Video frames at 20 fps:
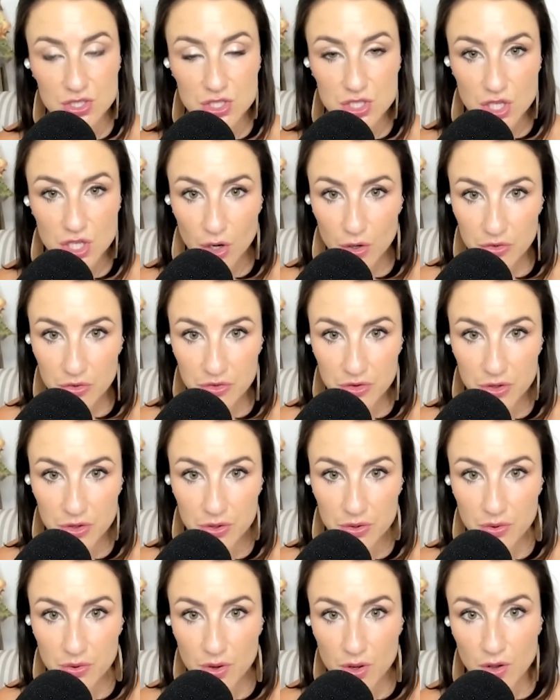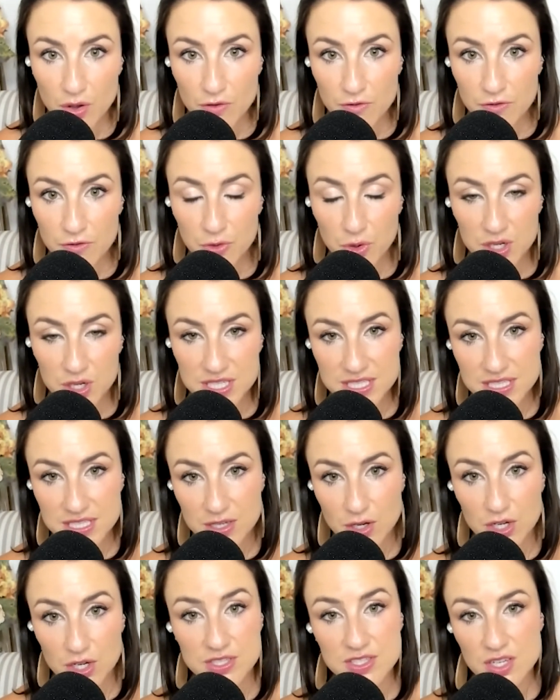Tofu, four,
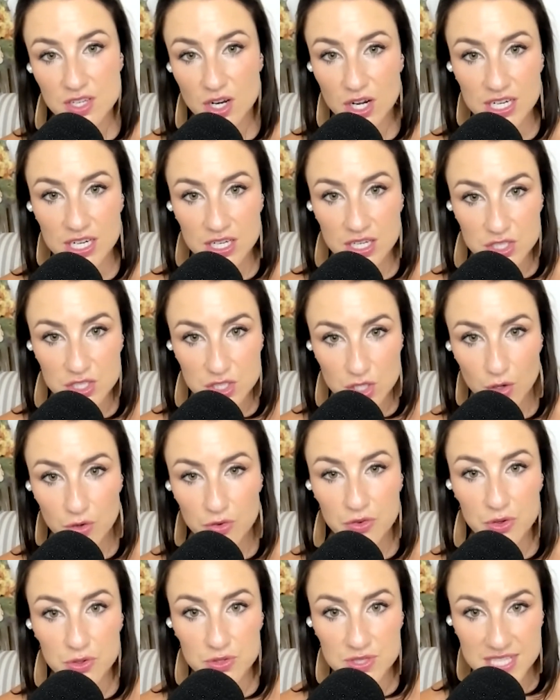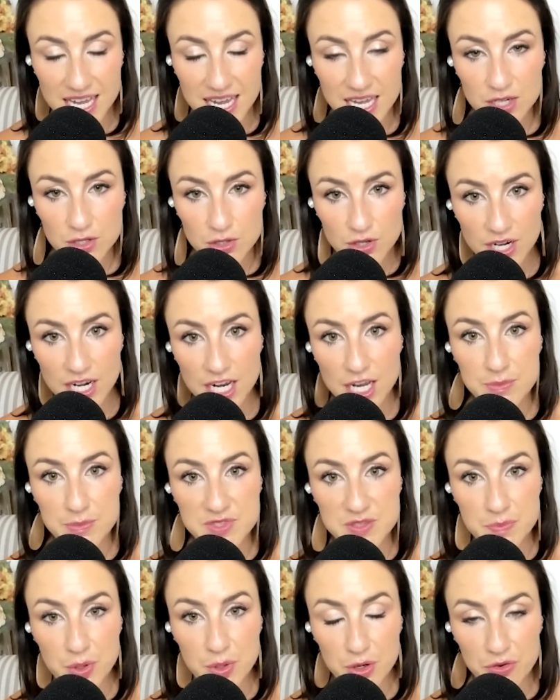or sorry, tofu, 10
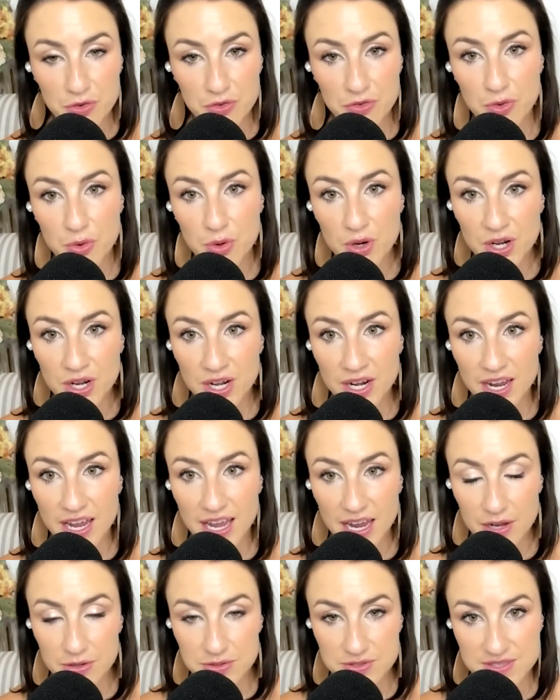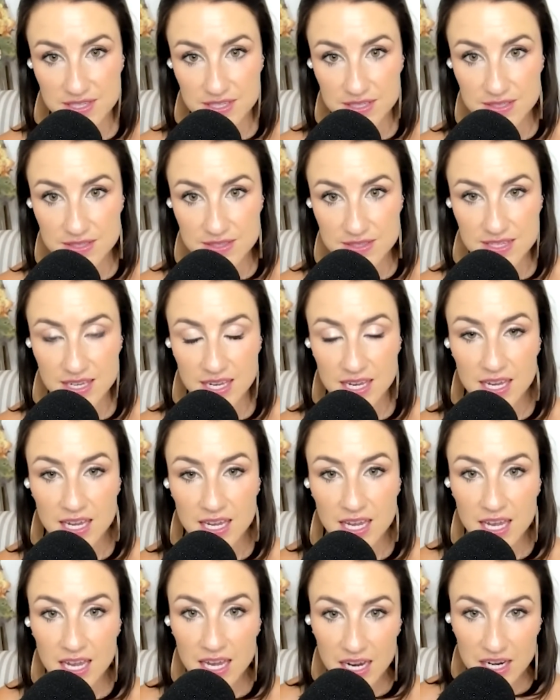grams per four ounces.
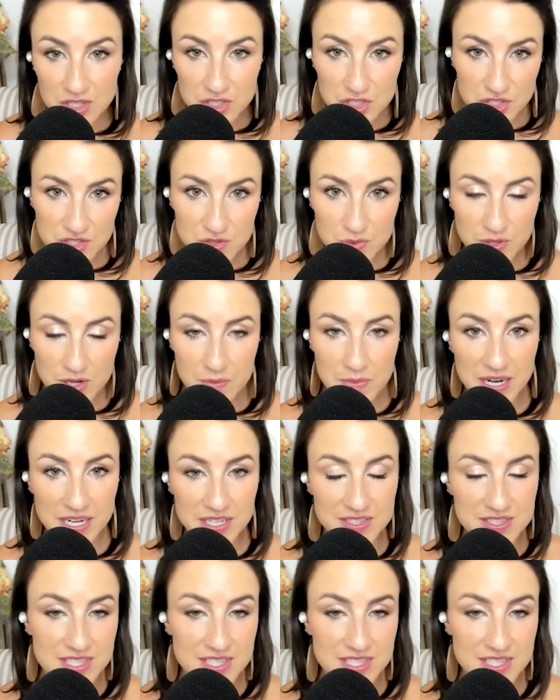I just want to make a